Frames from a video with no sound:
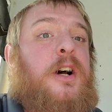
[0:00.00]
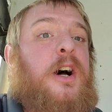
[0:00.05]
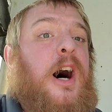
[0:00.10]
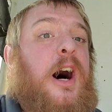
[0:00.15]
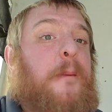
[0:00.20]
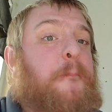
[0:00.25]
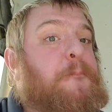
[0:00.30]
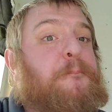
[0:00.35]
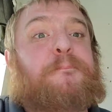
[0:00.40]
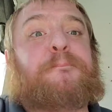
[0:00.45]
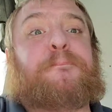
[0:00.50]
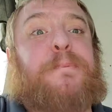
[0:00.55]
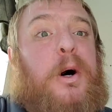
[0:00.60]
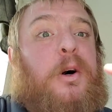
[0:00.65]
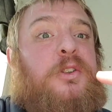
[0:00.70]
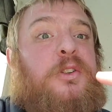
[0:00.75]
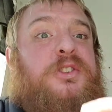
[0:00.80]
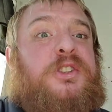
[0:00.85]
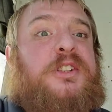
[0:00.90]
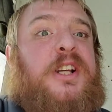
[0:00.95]
On
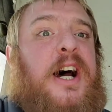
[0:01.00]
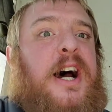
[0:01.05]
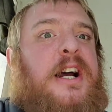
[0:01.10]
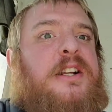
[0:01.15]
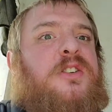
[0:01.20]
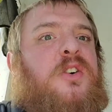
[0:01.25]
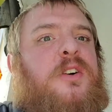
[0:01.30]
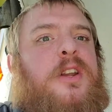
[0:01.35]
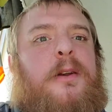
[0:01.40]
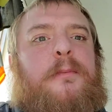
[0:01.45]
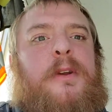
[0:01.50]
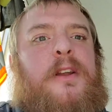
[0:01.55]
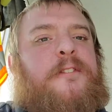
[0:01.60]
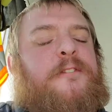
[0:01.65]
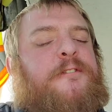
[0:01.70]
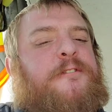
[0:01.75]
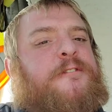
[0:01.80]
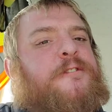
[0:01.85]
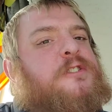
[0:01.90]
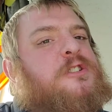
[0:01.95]
both sides. Don't give me
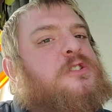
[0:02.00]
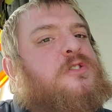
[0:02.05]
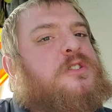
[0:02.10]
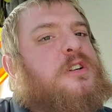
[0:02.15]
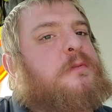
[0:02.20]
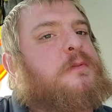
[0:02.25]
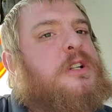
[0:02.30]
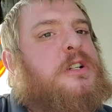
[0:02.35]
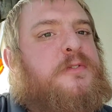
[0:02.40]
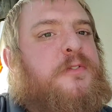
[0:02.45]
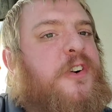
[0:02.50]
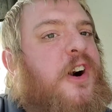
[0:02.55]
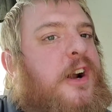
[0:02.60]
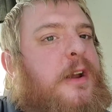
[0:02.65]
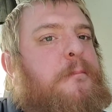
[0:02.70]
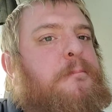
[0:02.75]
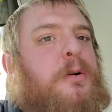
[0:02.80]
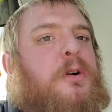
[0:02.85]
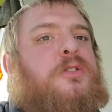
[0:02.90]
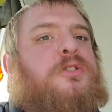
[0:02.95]
this
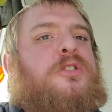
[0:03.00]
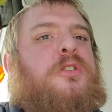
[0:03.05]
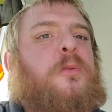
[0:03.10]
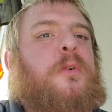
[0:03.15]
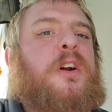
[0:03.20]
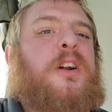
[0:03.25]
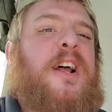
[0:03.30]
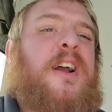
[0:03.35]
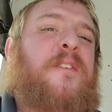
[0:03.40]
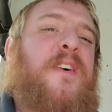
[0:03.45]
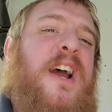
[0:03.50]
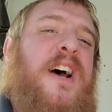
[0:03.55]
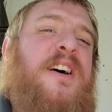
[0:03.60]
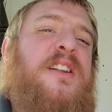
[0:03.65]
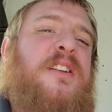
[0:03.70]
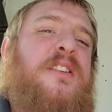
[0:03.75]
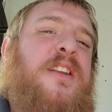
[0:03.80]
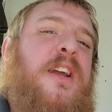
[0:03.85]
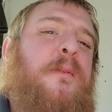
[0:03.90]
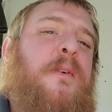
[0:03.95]
fucking bullshit where you're like, well,
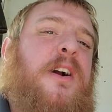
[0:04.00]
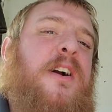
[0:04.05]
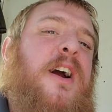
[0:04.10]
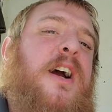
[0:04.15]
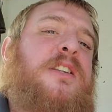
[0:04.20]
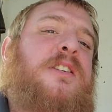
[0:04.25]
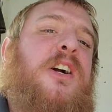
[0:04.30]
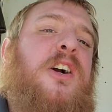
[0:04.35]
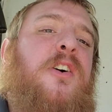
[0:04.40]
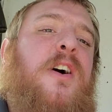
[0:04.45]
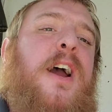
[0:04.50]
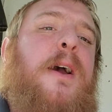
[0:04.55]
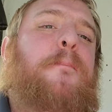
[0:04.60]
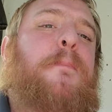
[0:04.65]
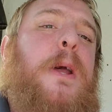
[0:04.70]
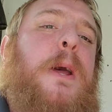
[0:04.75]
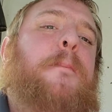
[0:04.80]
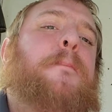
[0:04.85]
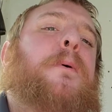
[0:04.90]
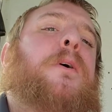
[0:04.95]
the Democrats are great
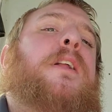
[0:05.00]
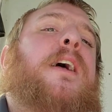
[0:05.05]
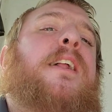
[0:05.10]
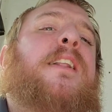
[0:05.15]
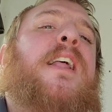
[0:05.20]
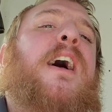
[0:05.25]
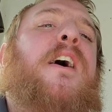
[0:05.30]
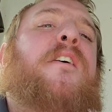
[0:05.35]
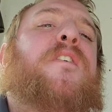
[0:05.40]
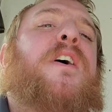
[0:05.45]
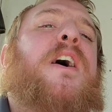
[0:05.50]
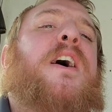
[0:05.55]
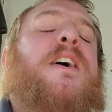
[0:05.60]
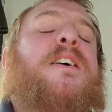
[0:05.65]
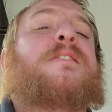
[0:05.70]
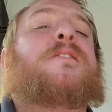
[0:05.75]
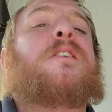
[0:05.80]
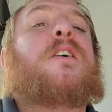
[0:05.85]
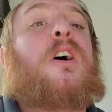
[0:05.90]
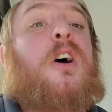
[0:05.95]
people. They love
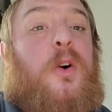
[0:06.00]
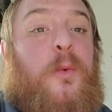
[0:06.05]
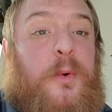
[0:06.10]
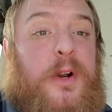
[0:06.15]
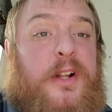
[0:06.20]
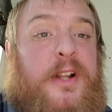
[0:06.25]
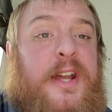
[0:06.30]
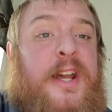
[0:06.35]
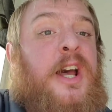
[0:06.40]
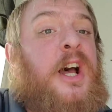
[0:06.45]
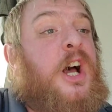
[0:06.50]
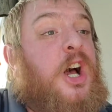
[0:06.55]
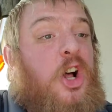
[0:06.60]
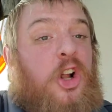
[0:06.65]
us. Really?